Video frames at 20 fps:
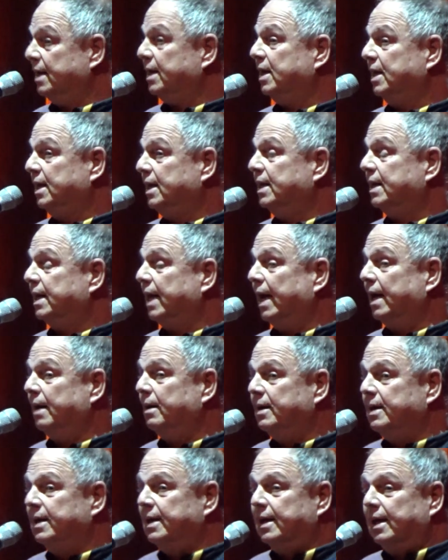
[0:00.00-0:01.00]
I think,
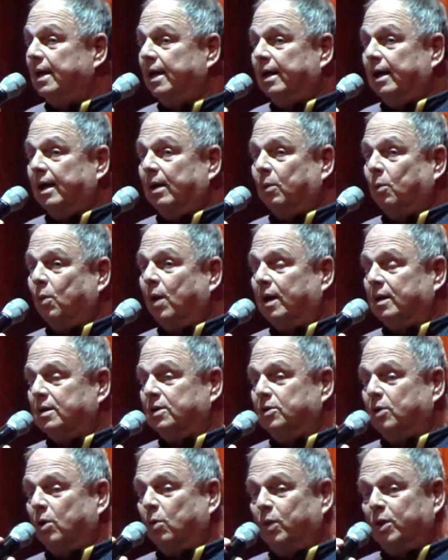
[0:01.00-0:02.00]
well,
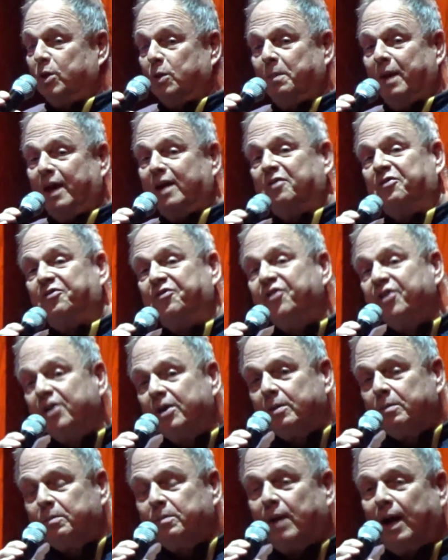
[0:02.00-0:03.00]
you know, when you make a
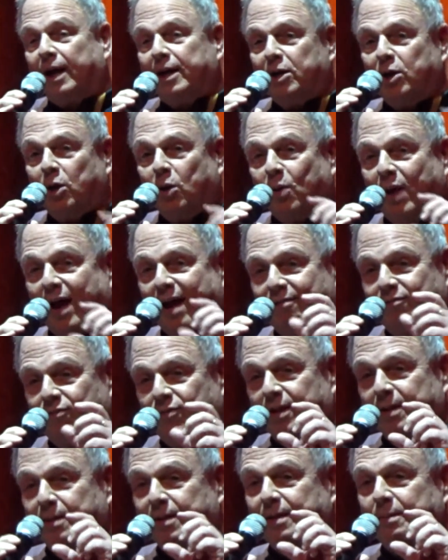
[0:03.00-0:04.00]
film, I know
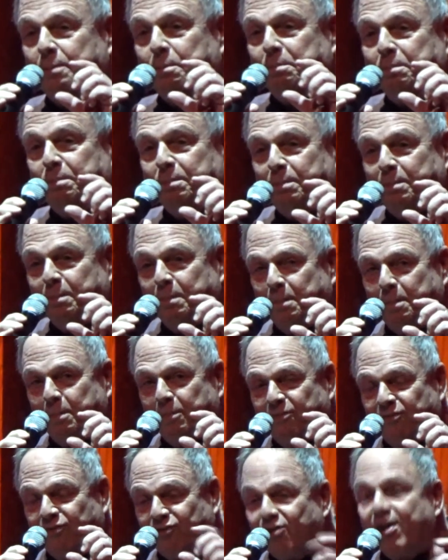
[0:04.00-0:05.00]
every
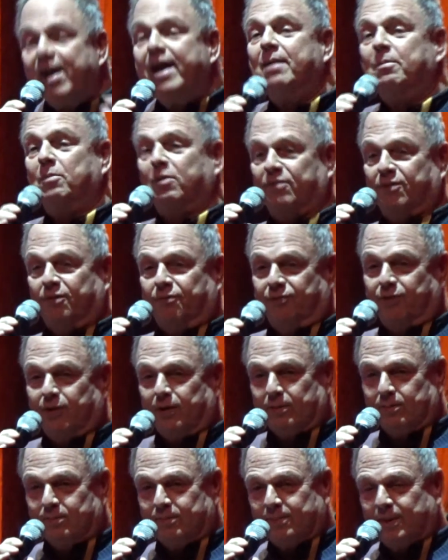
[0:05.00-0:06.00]
frame of the
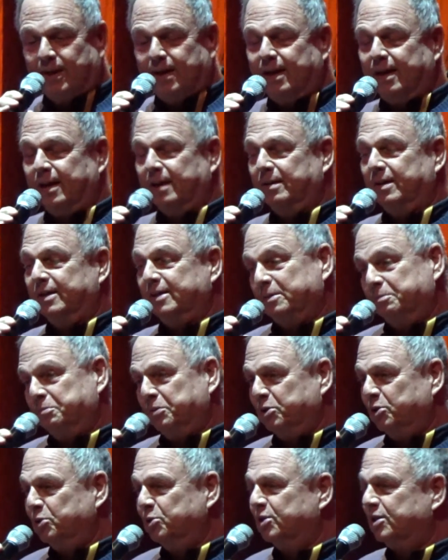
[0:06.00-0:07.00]
film as a
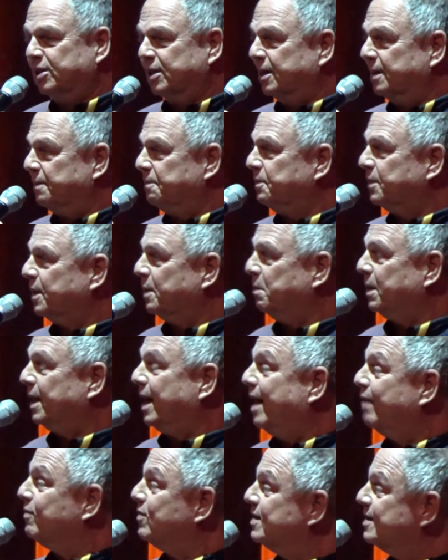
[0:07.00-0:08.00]
producer, but
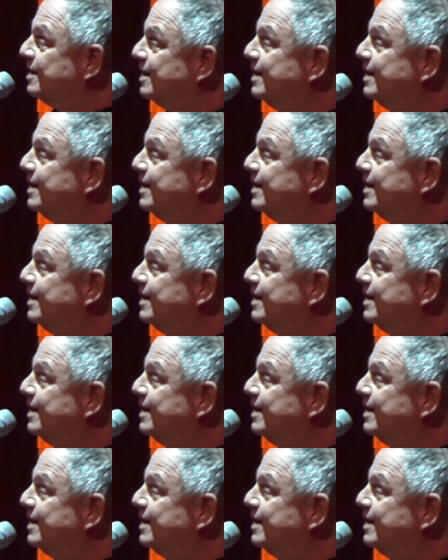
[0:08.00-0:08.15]
I haven't